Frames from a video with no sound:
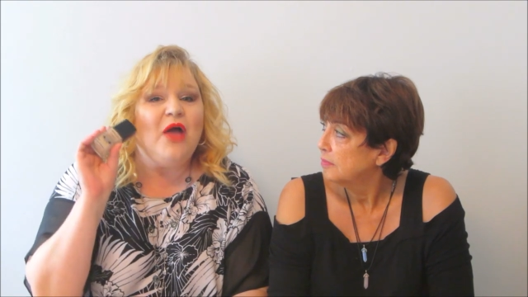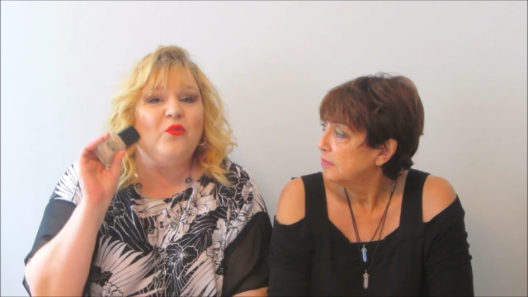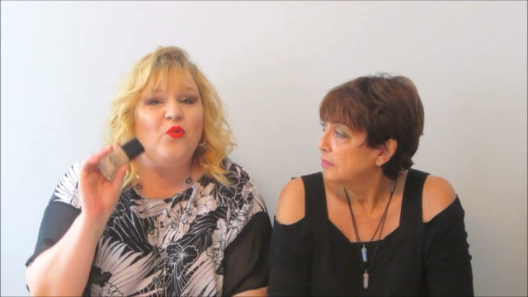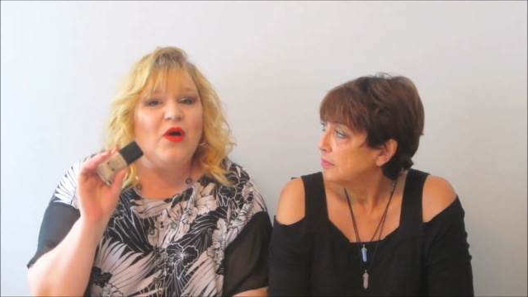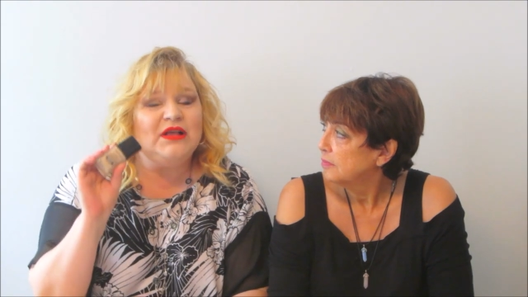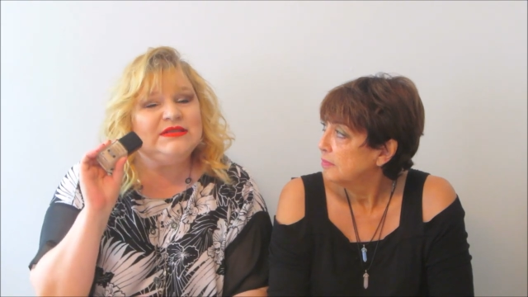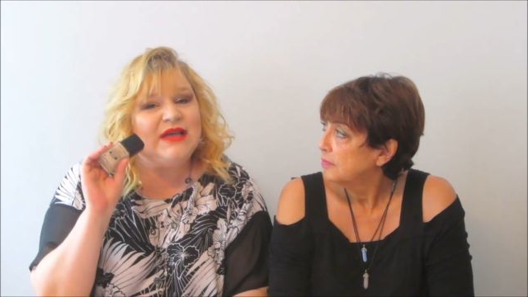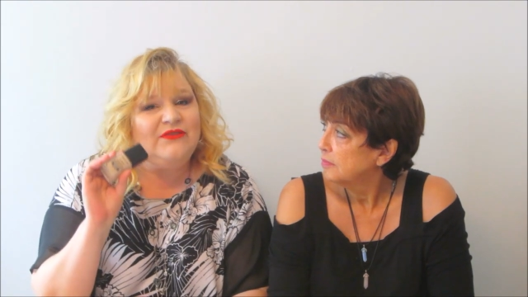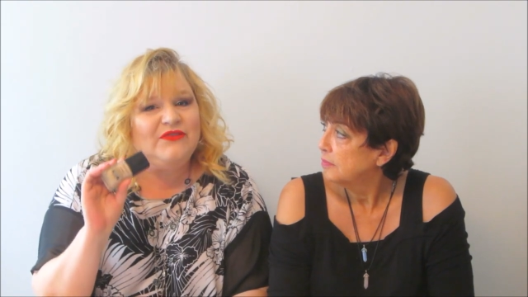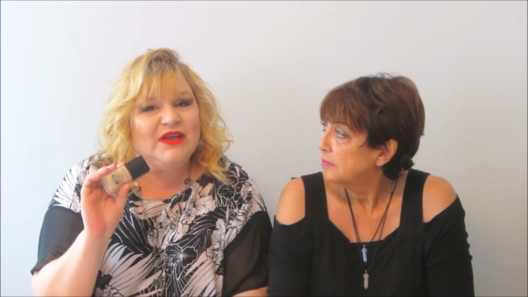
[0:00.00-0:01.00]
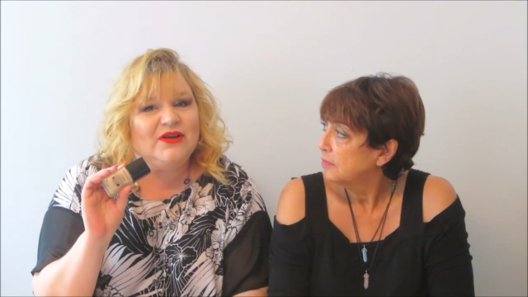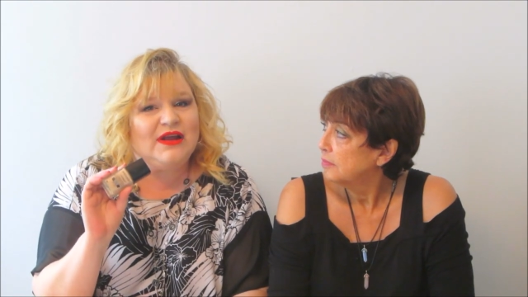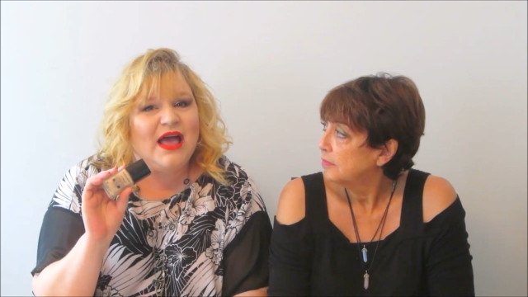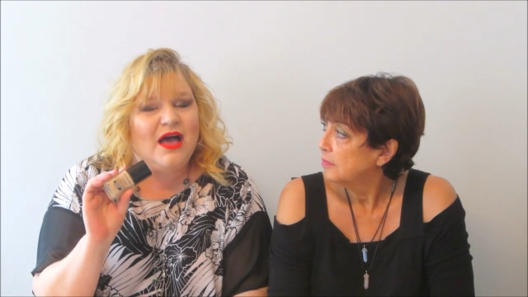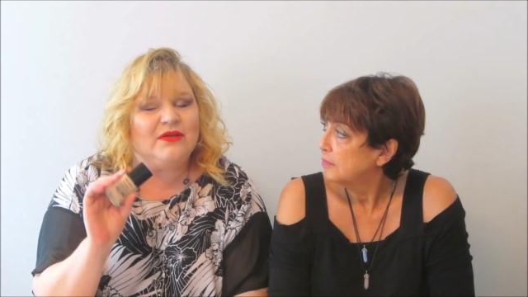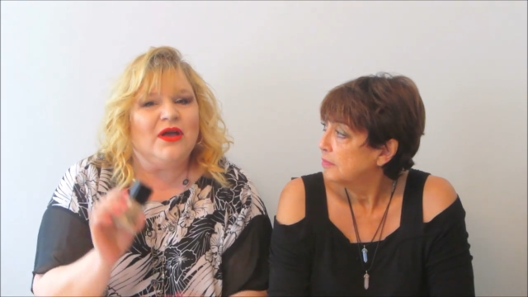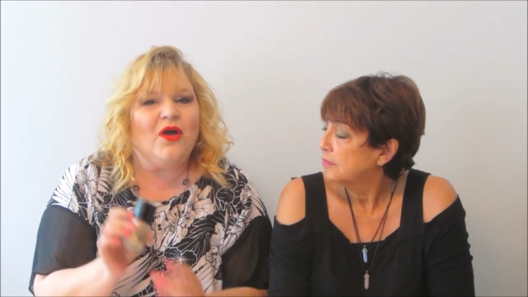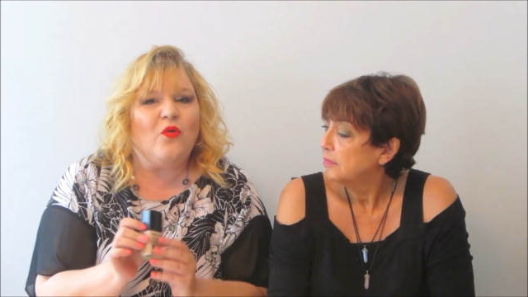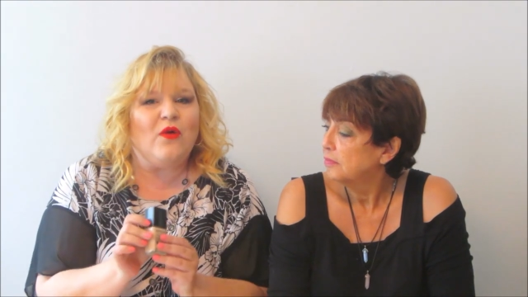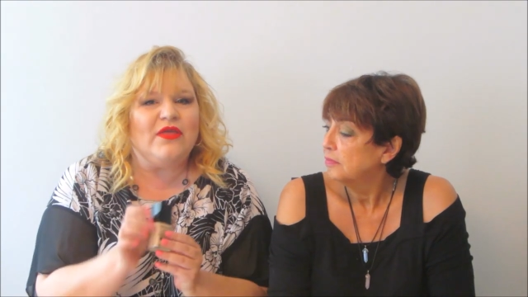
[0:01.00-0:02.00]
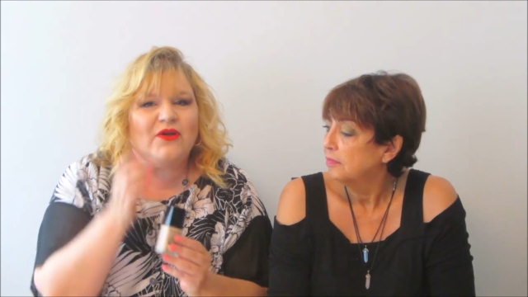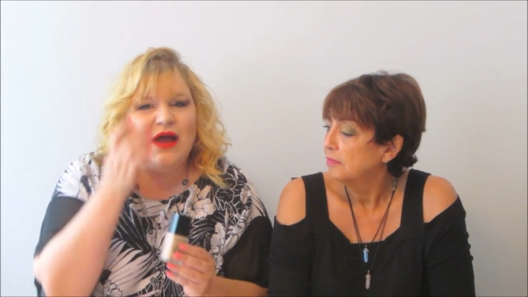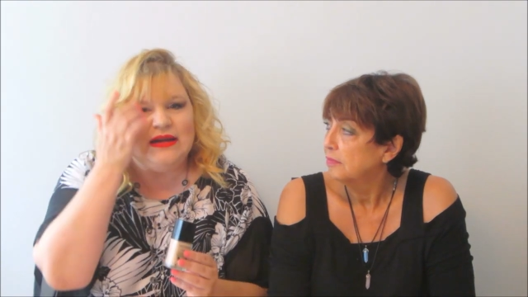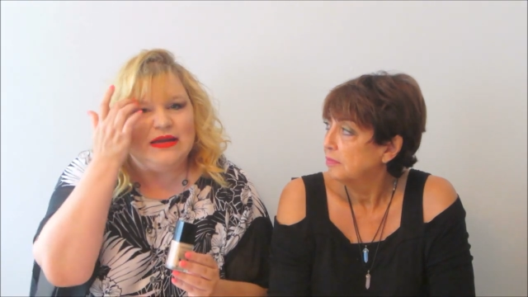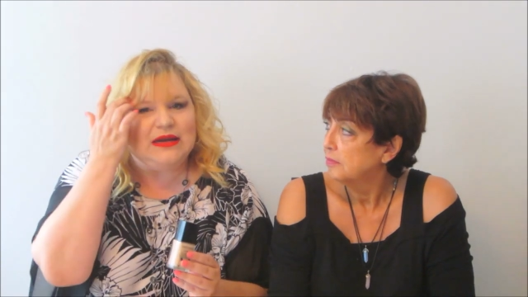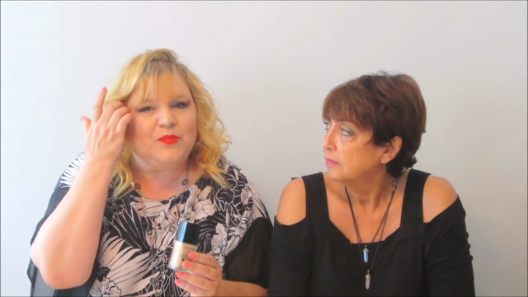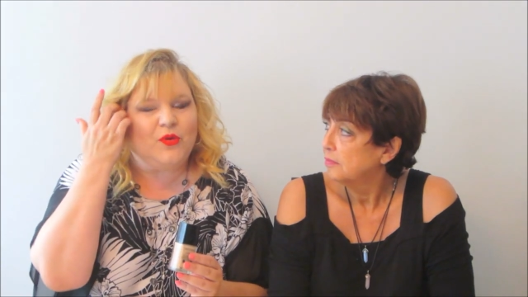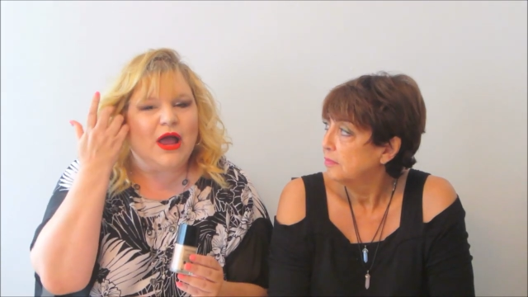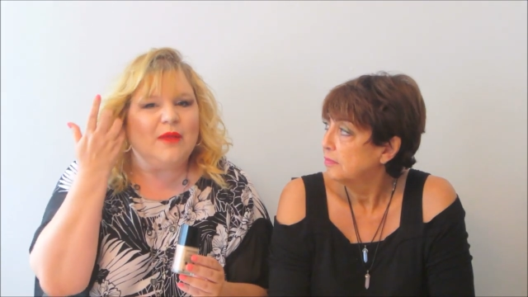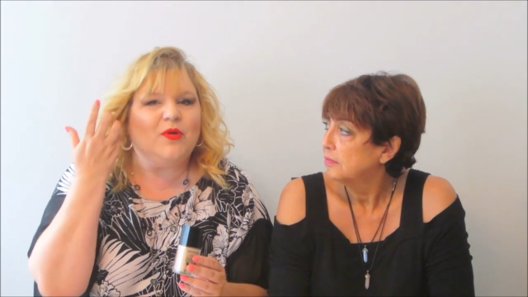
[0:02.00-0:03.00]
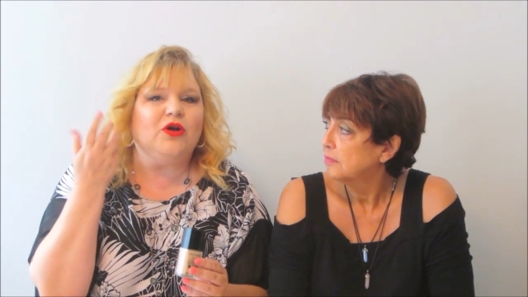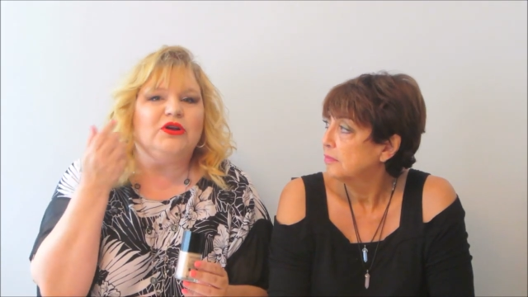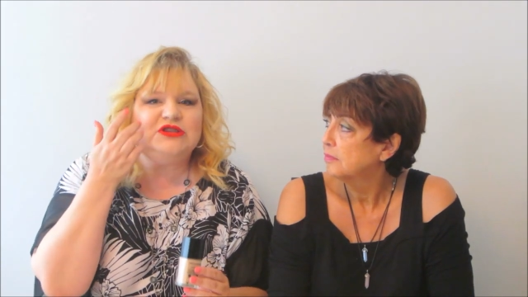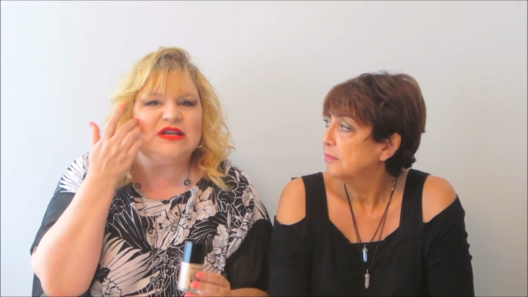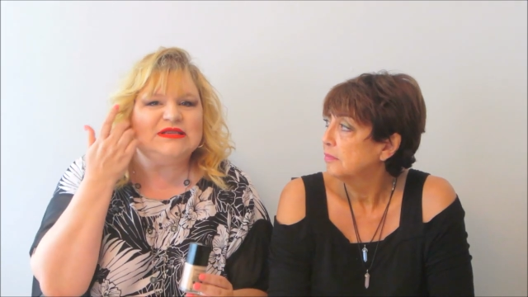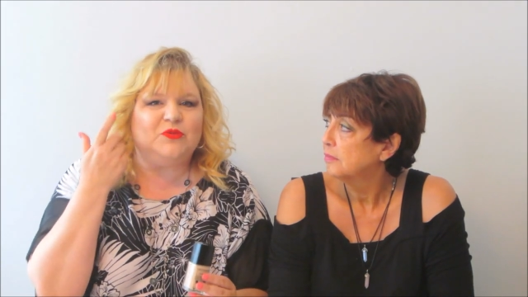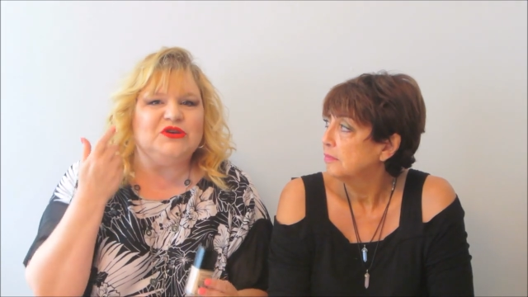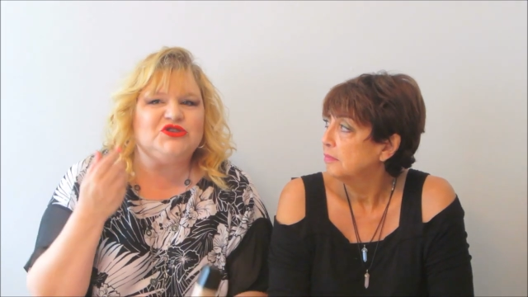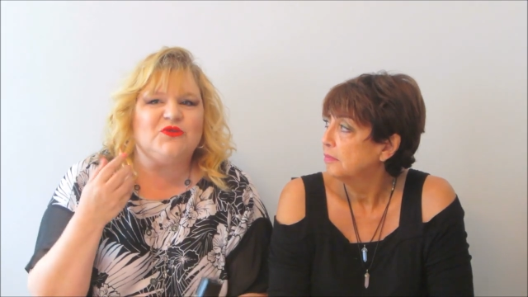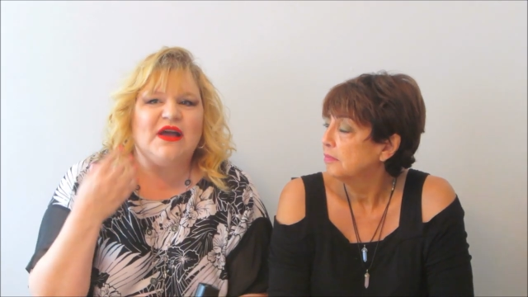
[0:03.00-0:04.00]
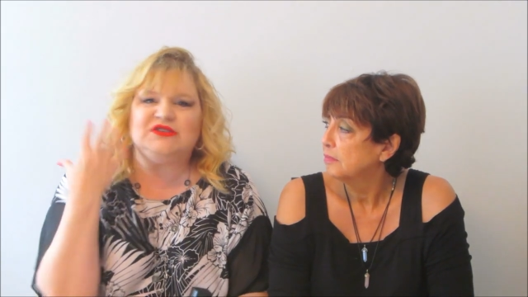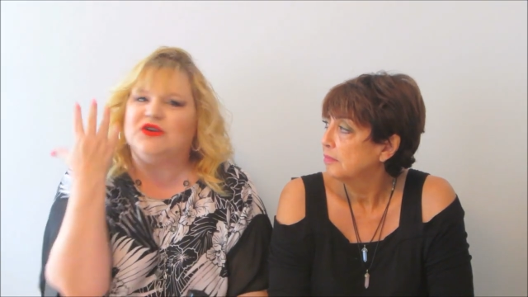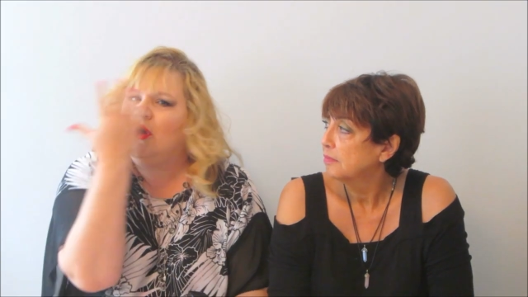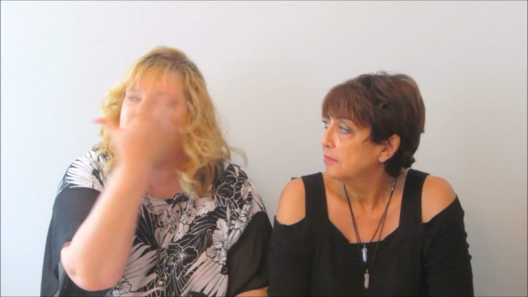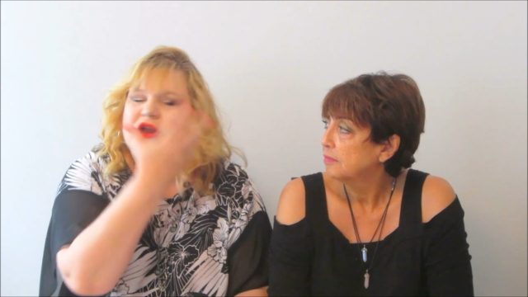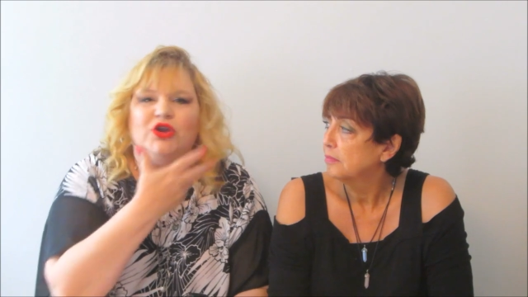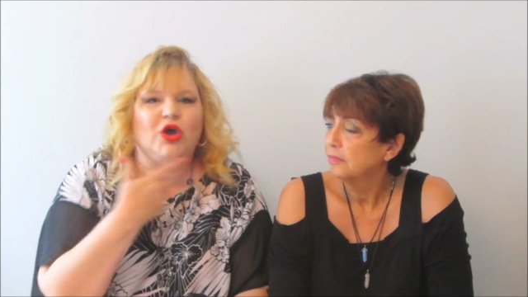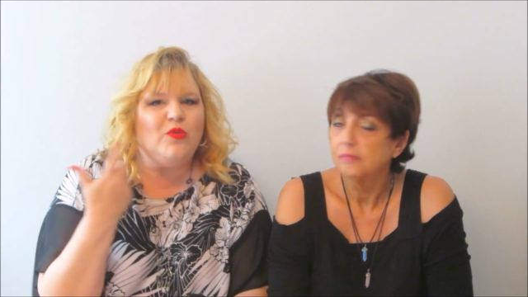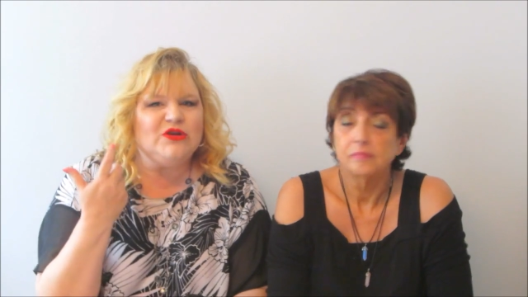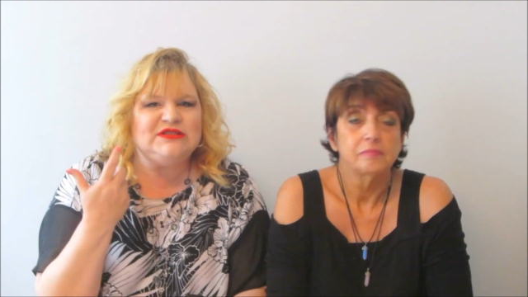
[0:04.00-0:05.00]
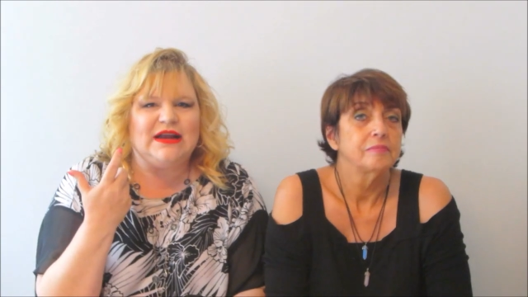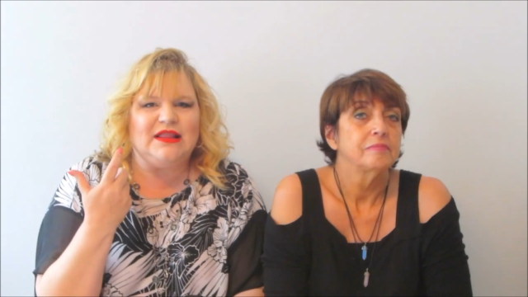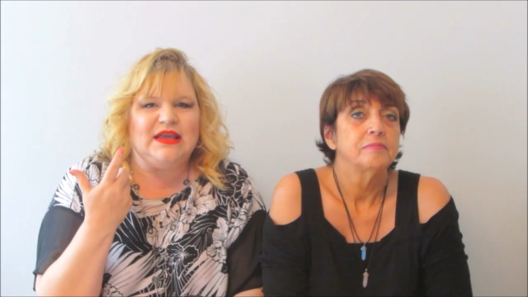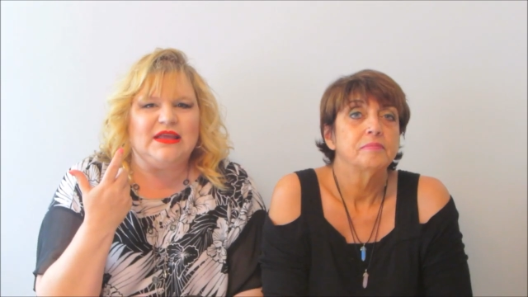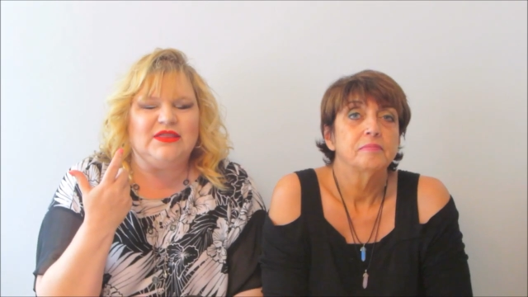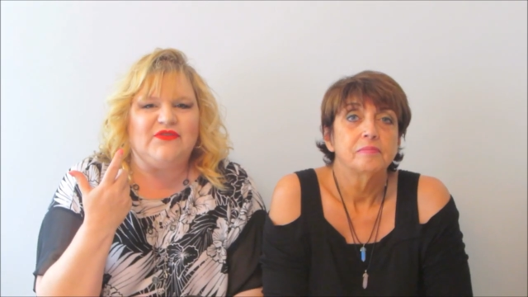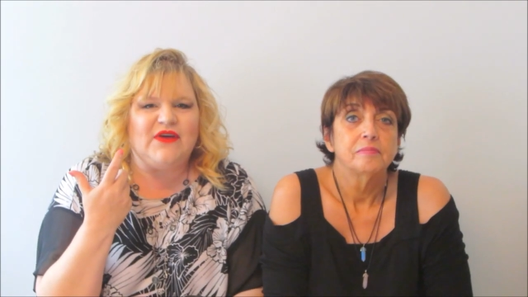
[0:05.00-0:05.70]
Speaker 1: And once I figured out whether I needed primer or just moisturizer, no more settling in the